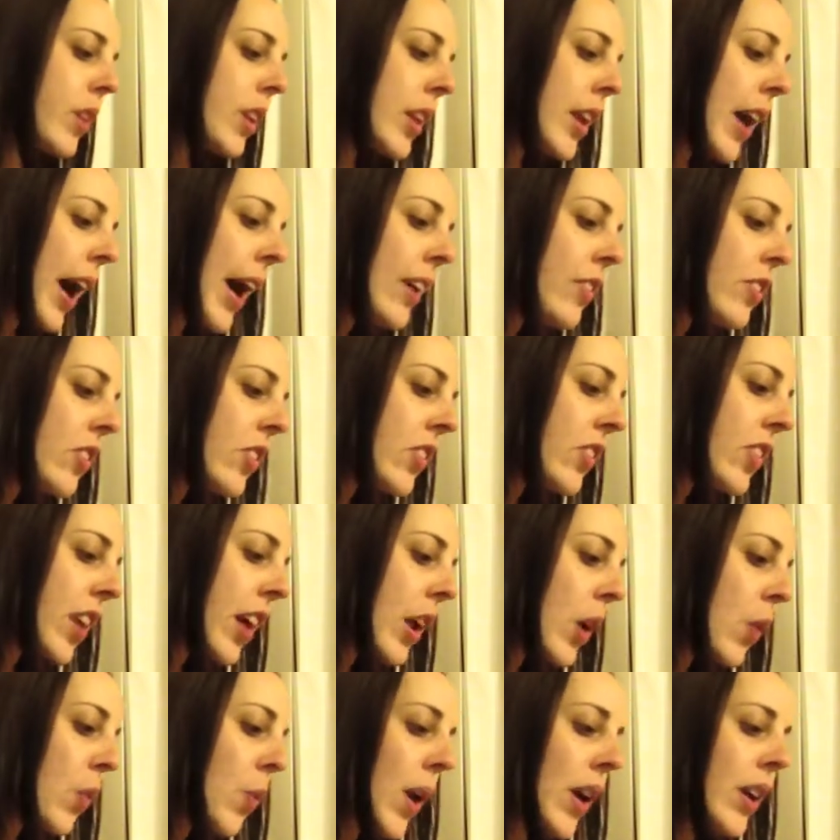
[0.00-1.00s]
I just
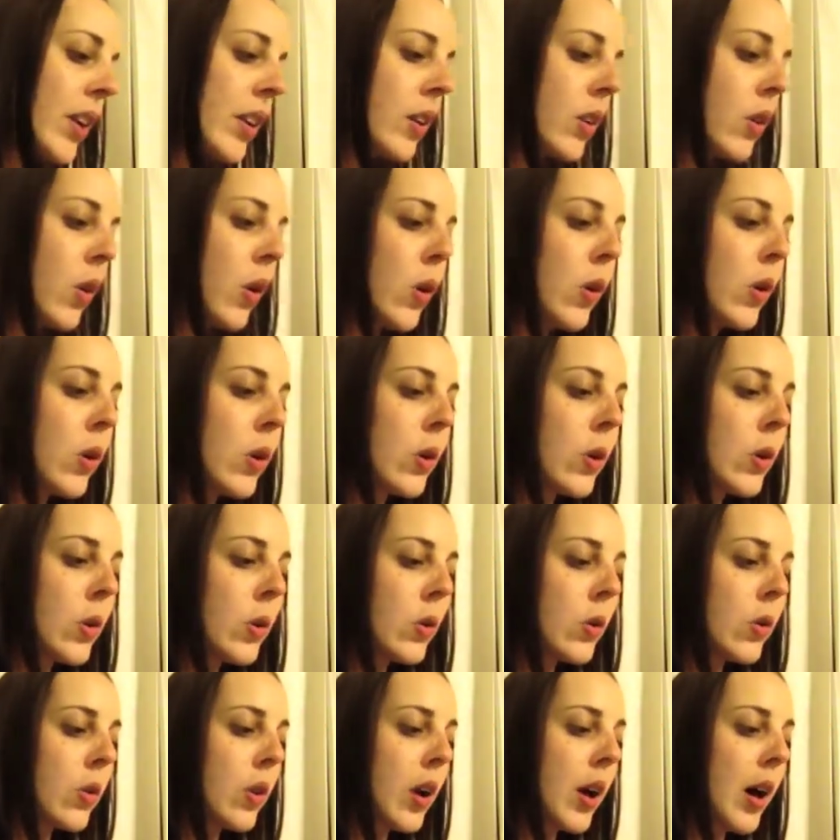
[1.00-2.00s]
started one
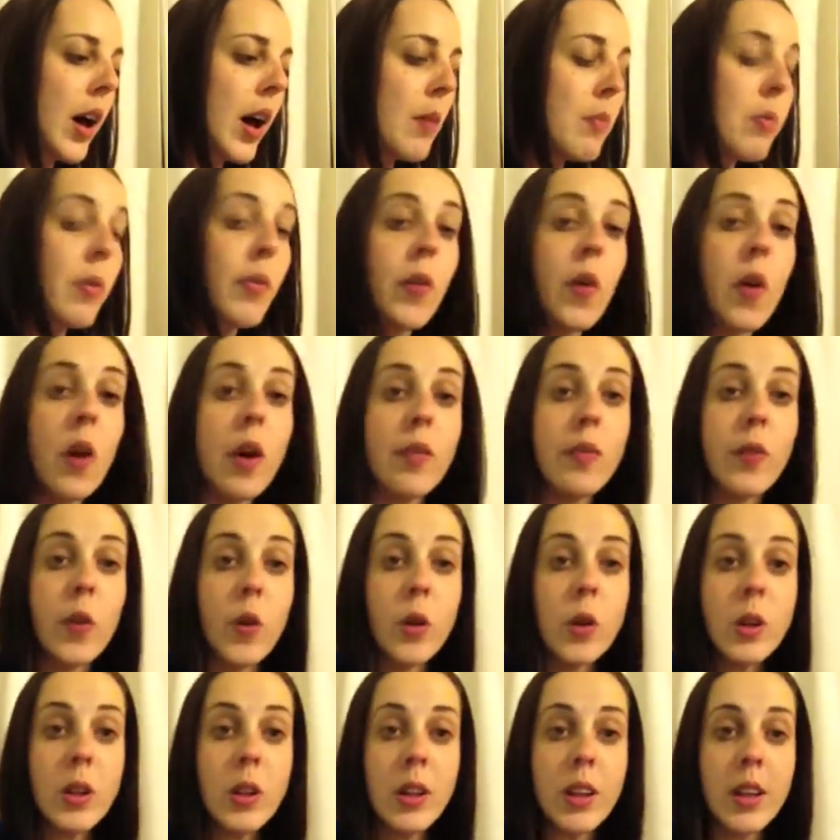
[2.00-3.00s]
called Before I
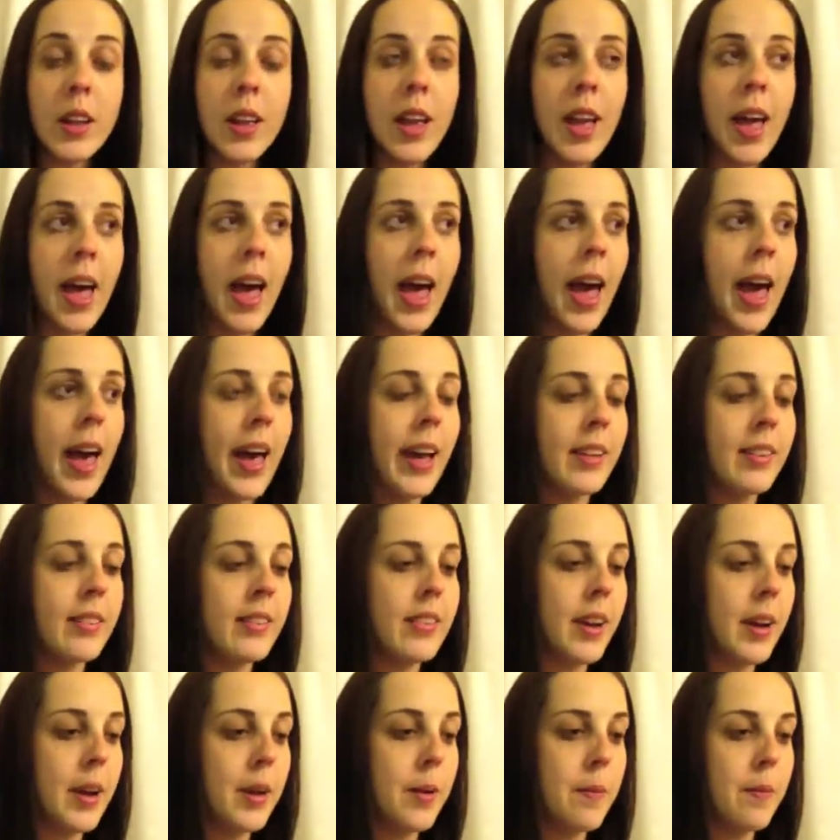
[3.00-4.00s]
Fall, and
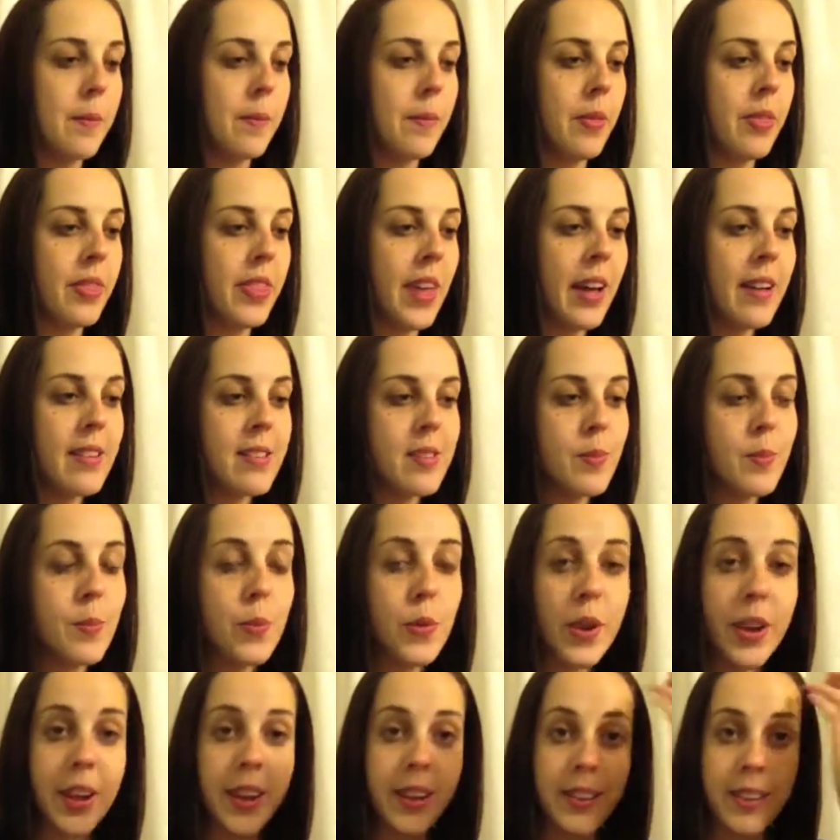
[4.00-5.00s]
that's
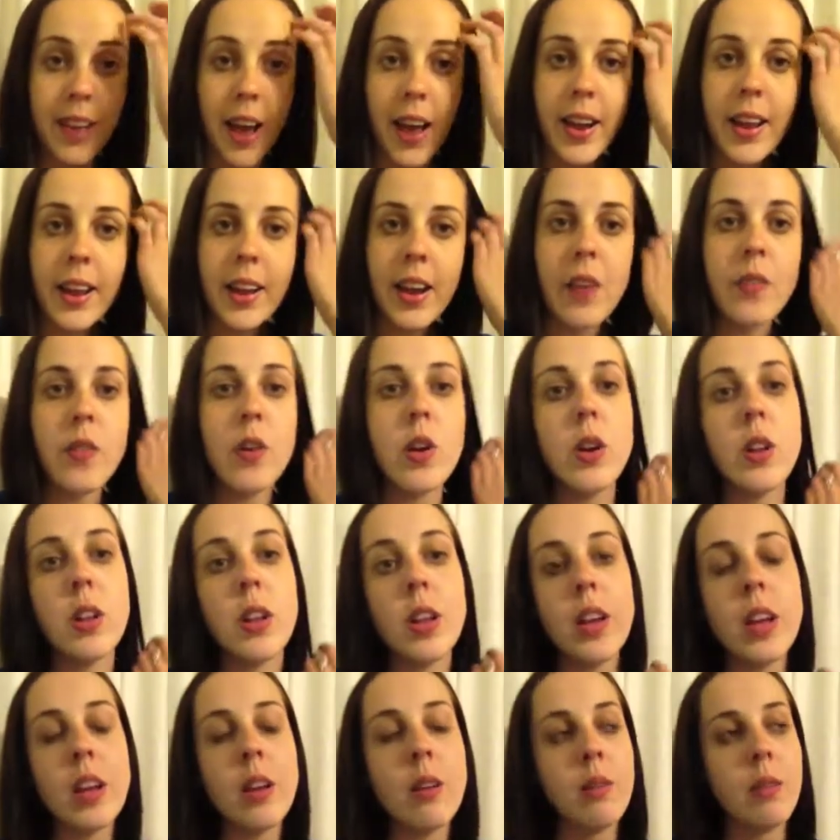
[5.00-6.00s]
pretty exciting. I've
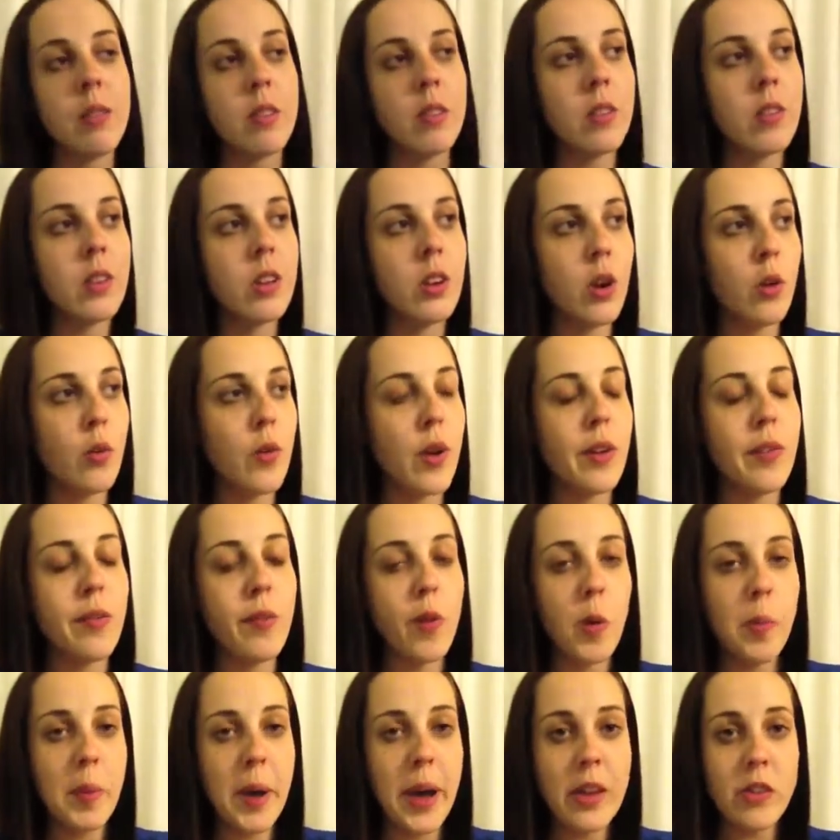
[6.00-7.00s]
only read
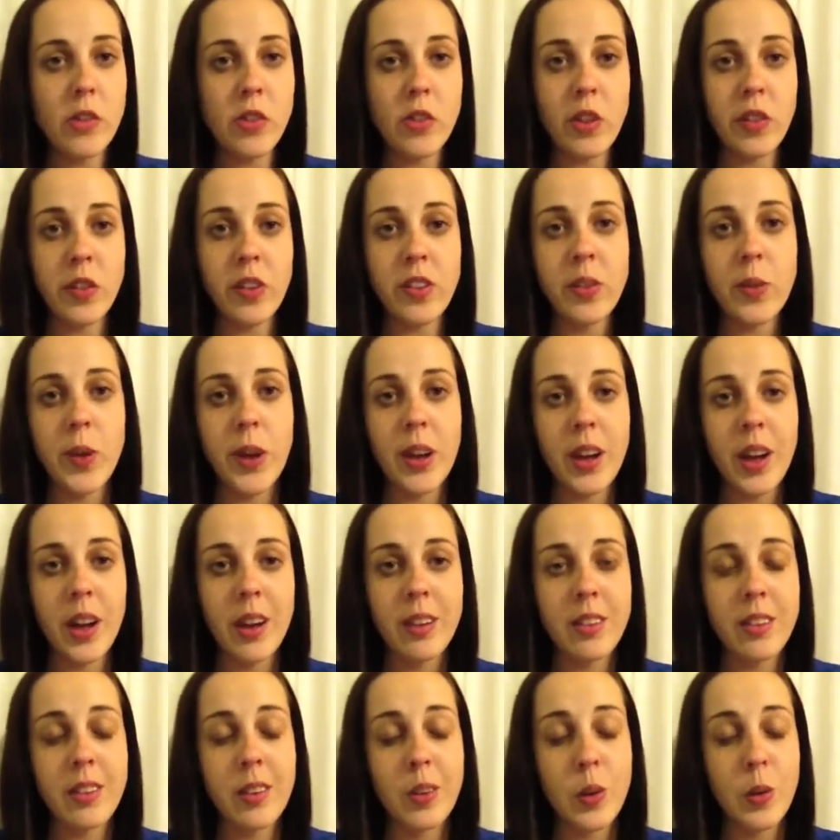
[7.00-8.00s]
4 pages of it, so I
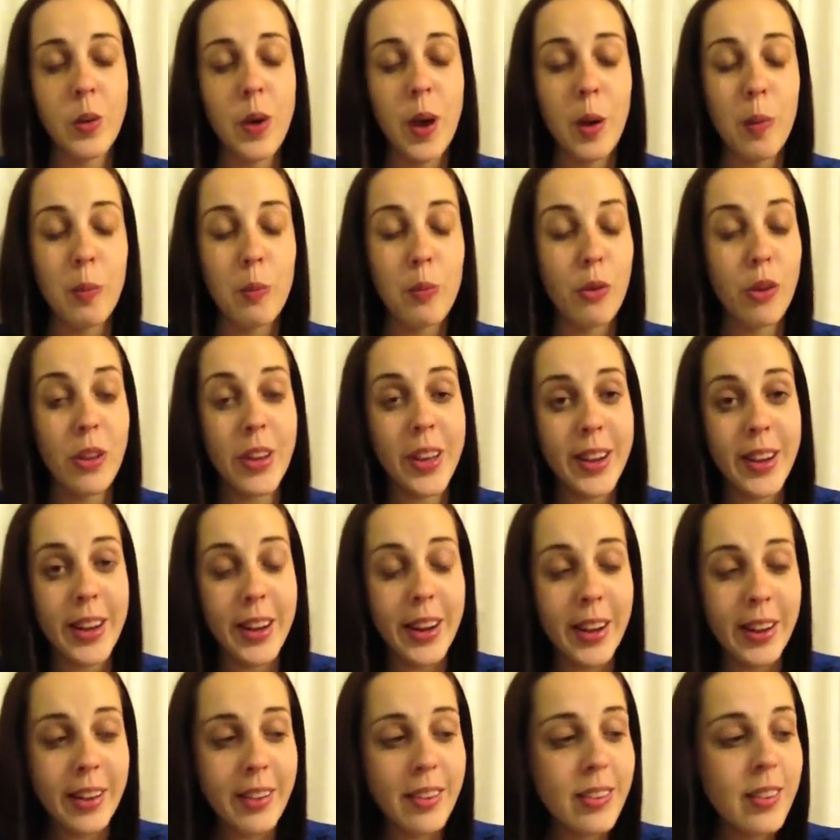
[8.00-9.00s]
can't tell you how brilliant it
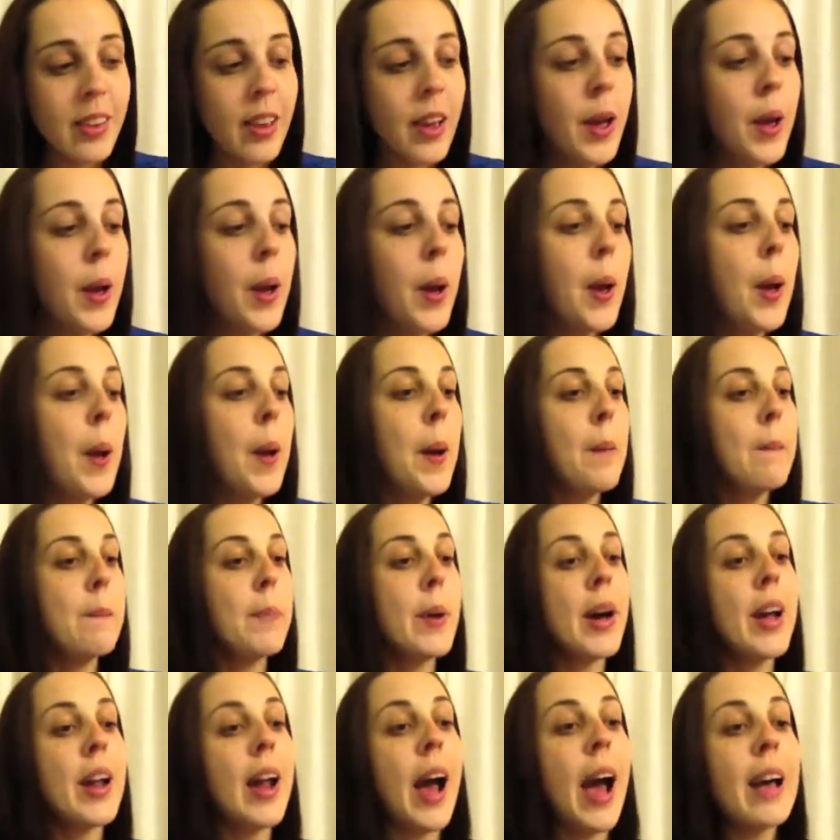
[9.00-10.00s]
is.
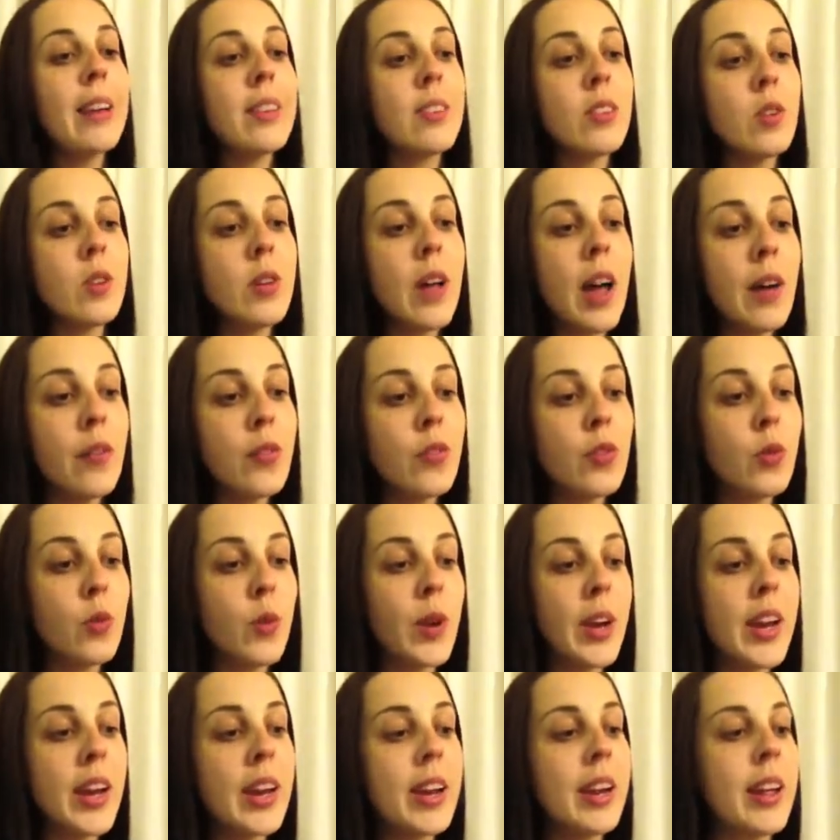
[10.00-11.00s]
But I still have to
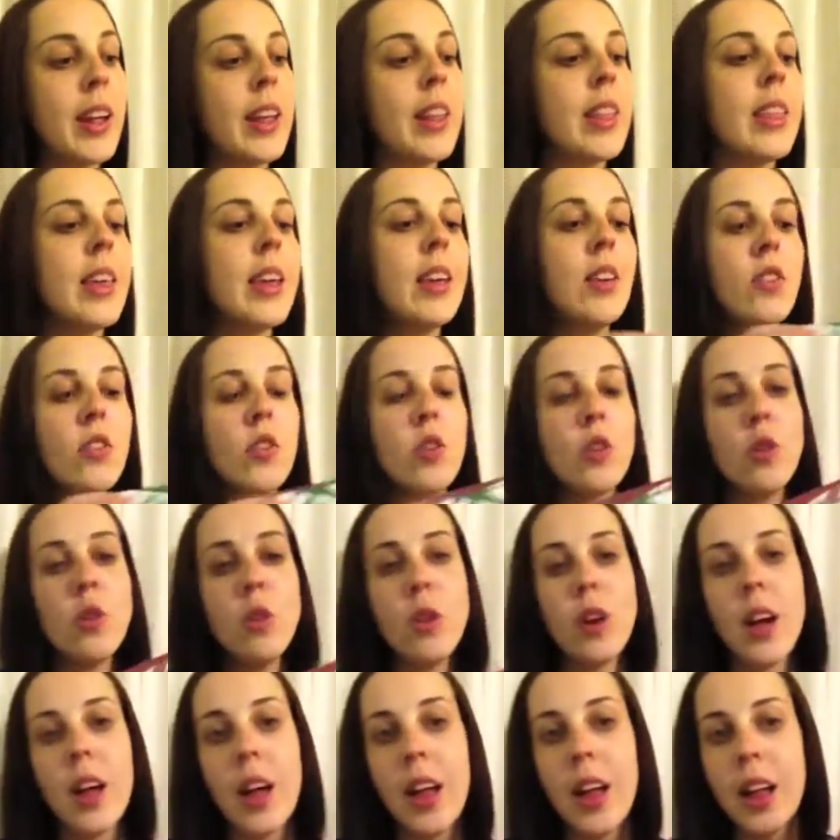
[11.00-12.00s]
read these 2.
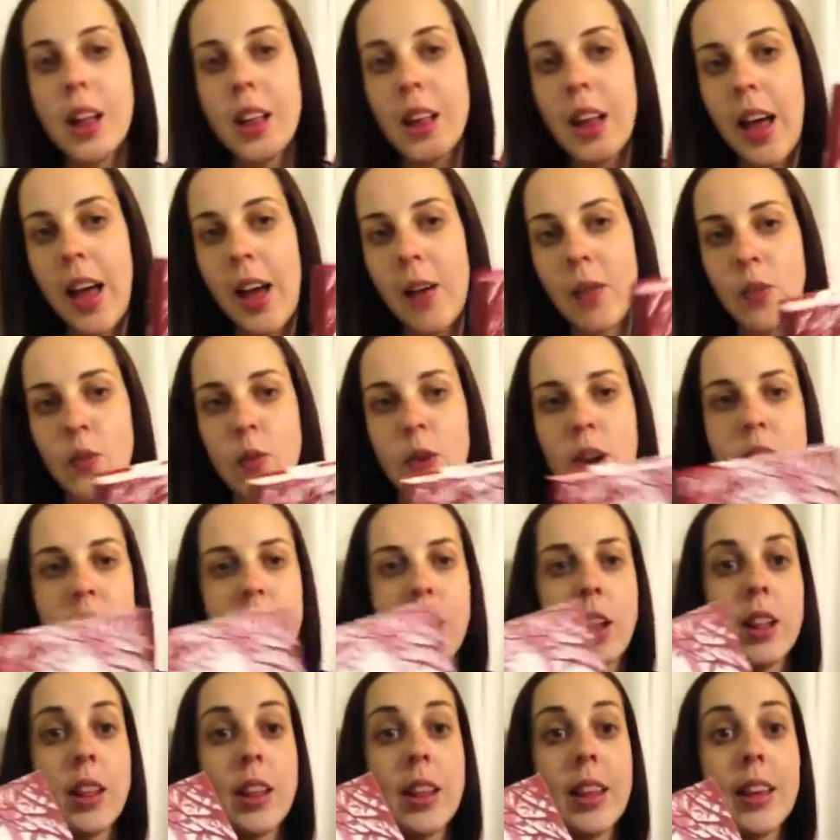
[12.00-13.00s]
I have to read
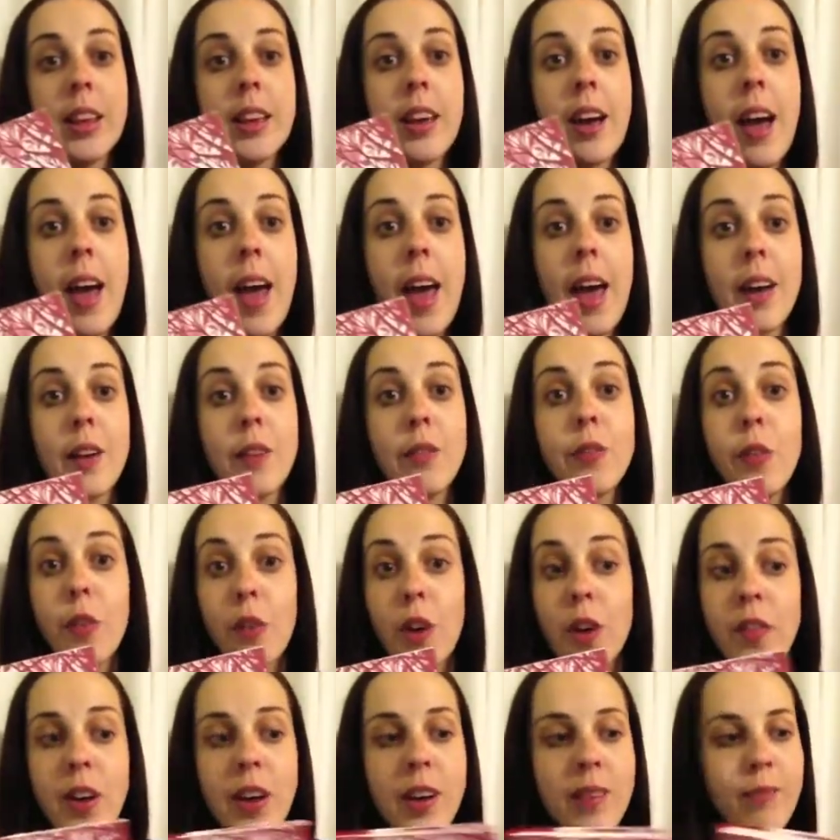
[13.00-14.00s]
Linger and
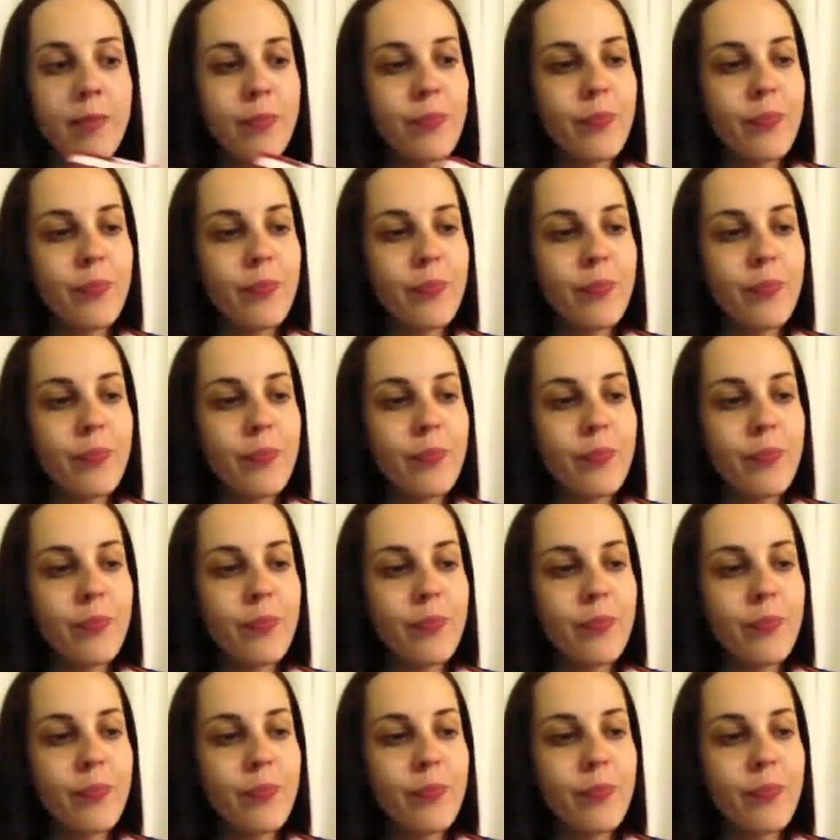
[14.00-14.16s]
Forever.